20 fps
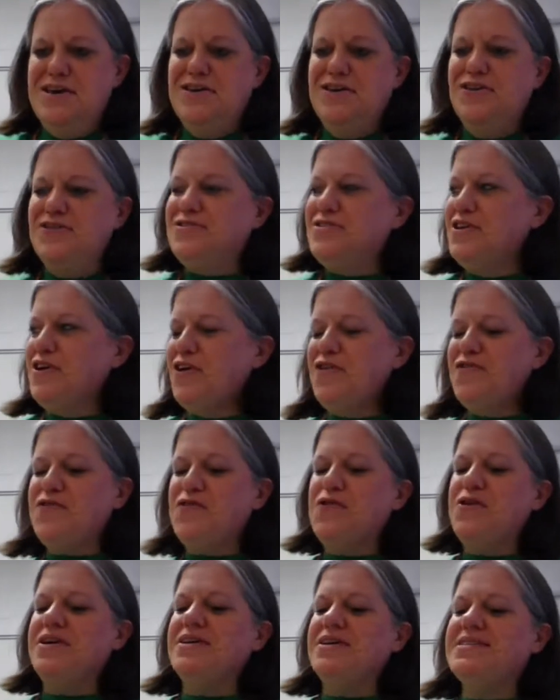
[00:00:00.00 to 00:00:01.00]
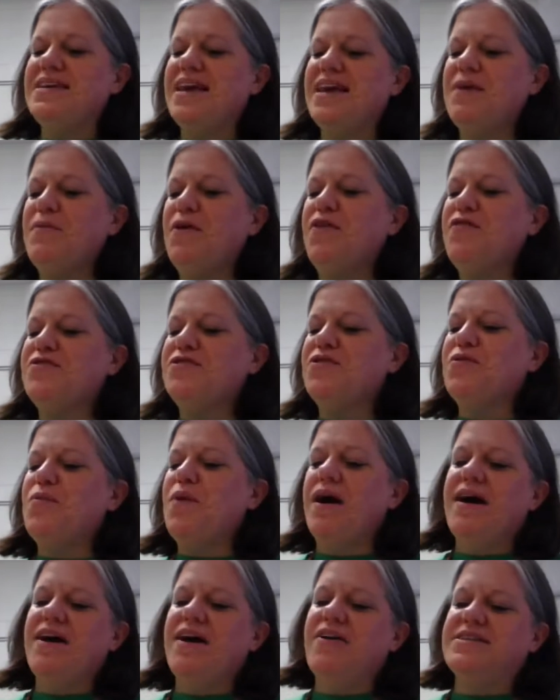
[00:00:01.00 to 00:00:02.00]
Usually her voice came over the
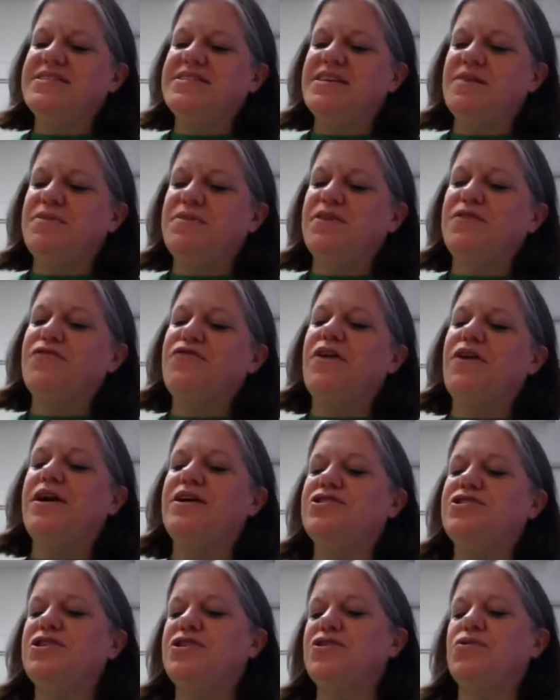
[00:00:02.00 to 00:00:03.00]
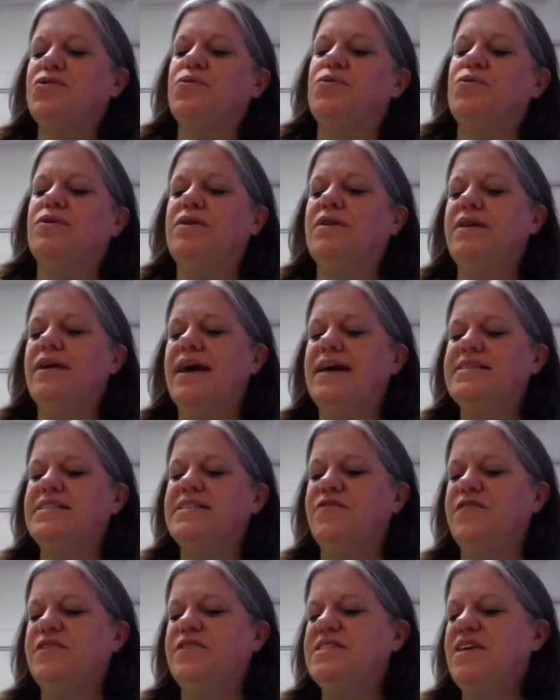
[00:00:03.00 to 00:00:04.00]
wire as something fresh and cool, as
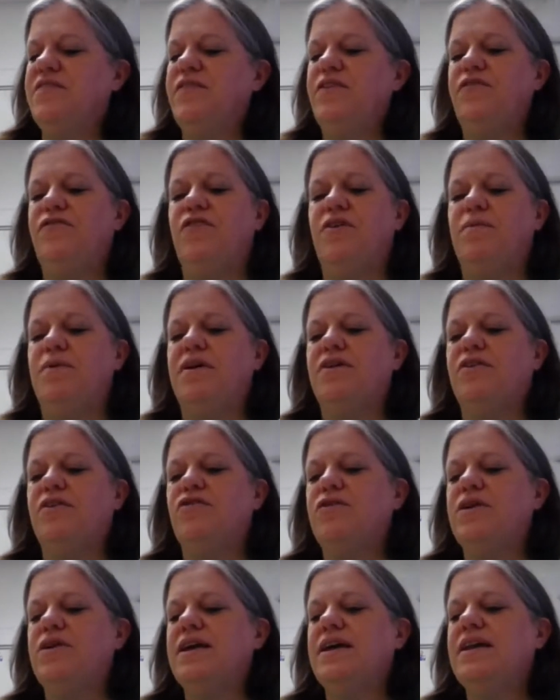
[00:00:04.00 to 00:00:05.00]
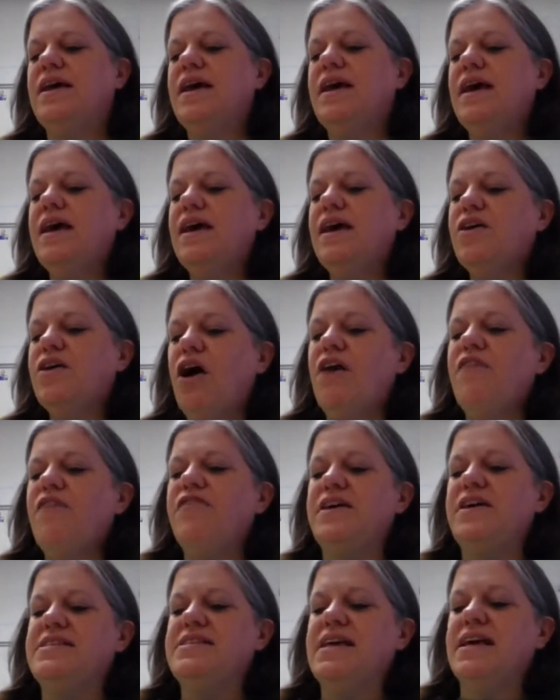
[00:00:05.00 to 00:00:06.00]
if a divot from a green golf
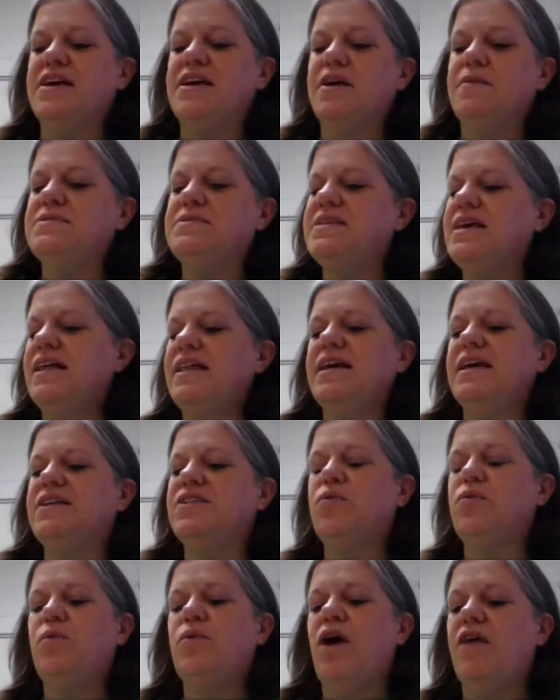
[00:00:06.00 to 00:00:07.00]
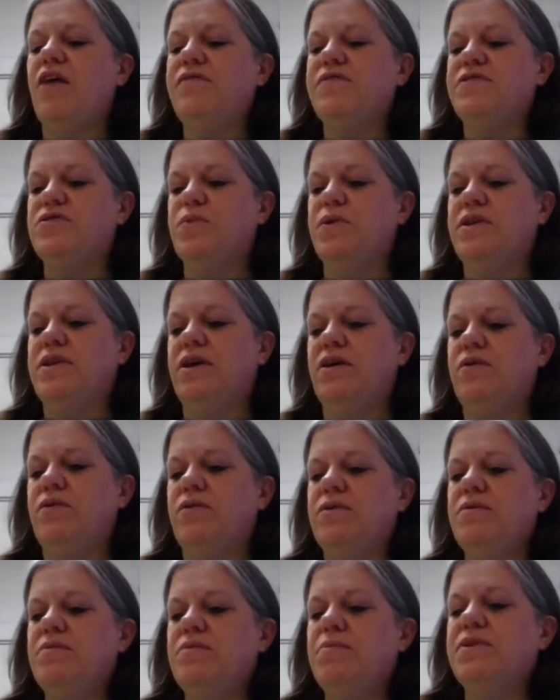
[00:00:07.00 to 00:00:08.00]
links had come sailing in the office window.
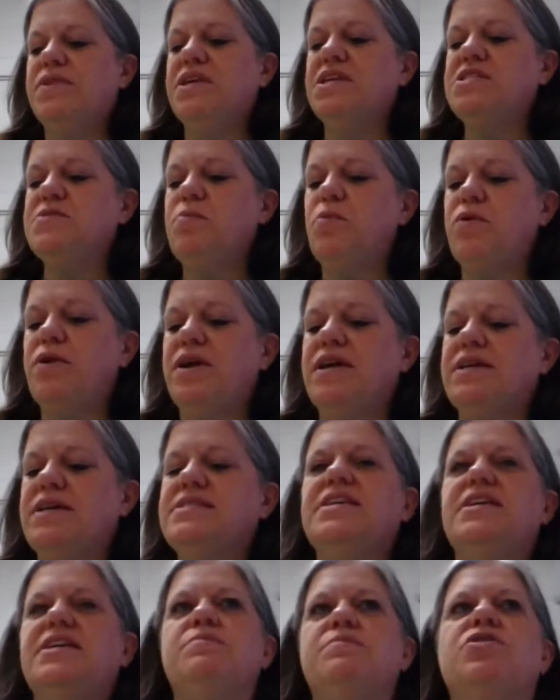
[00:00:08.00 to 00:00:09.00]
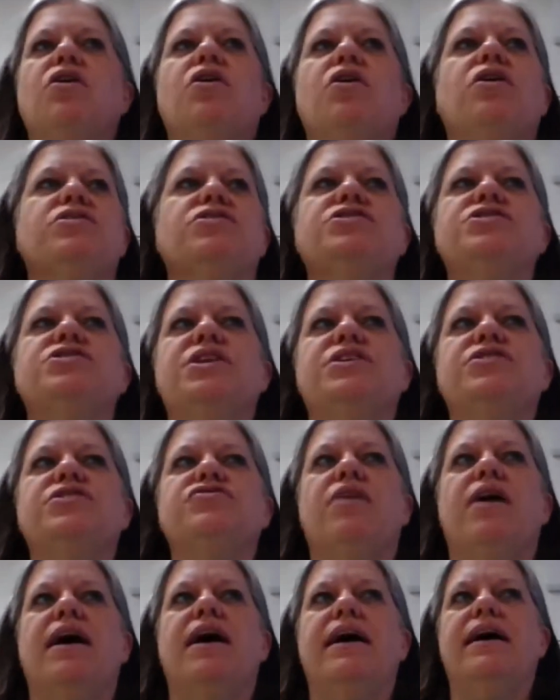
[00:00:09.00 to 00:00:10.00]
But this morning it seemed harsh and
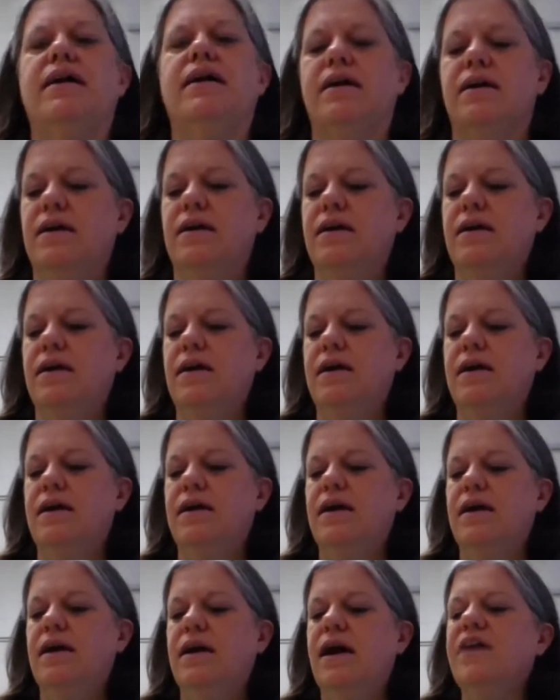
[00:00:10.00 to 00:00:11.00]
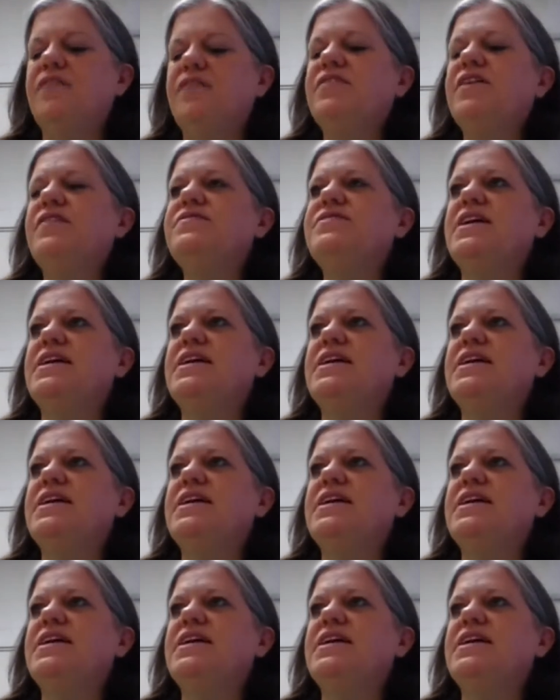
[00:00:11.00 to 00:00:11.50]
dry. I've left